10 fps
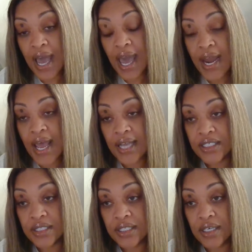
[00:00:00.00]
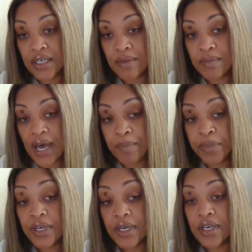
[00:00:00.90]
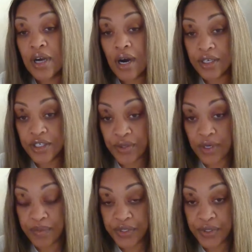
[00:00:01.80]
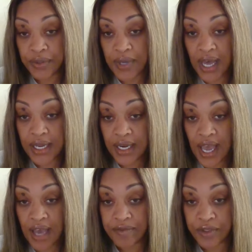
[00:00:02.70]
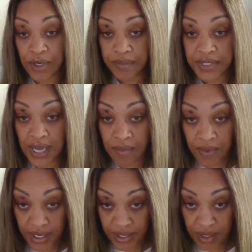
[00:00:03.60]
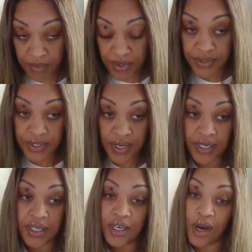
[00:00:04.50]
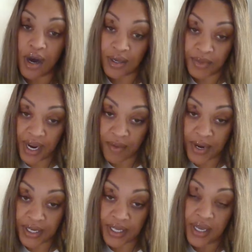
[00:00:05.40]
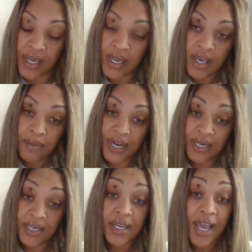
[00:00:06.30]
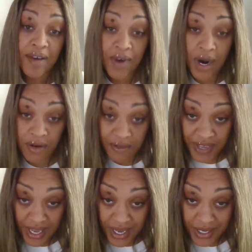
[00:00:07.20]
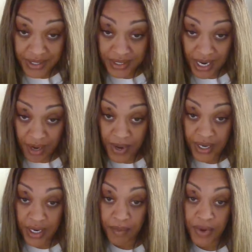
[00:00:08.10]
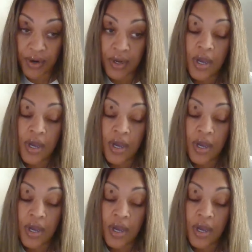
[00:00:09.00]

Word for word: I had actually, um, I put in a call to Trump too. I didn't have Trump's direct number, so I couldn't call him directly. But I did have RFK's direct number.